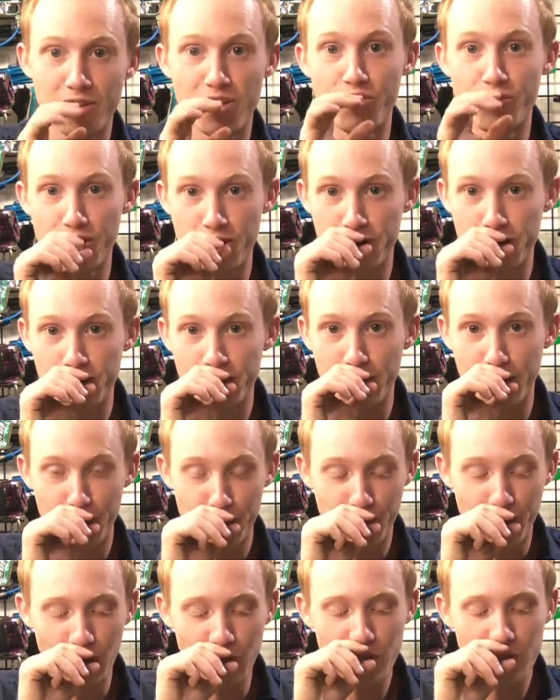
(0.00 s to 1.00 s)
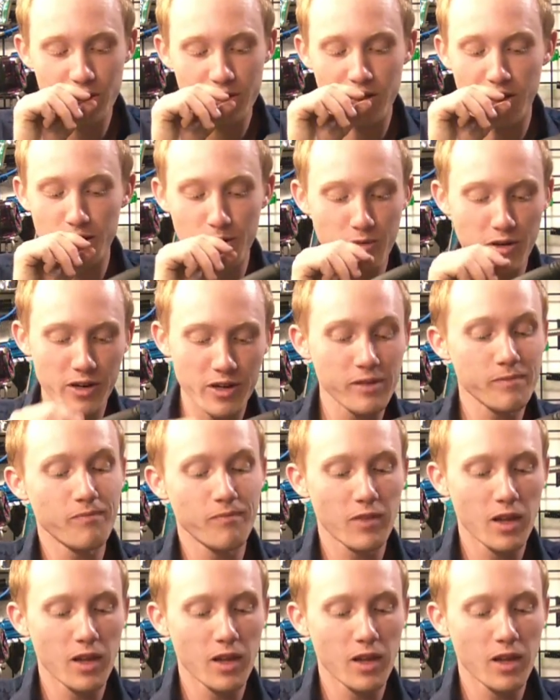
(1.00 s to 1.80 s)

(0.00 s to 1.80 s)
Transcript: Oh, no, impulse, anybody?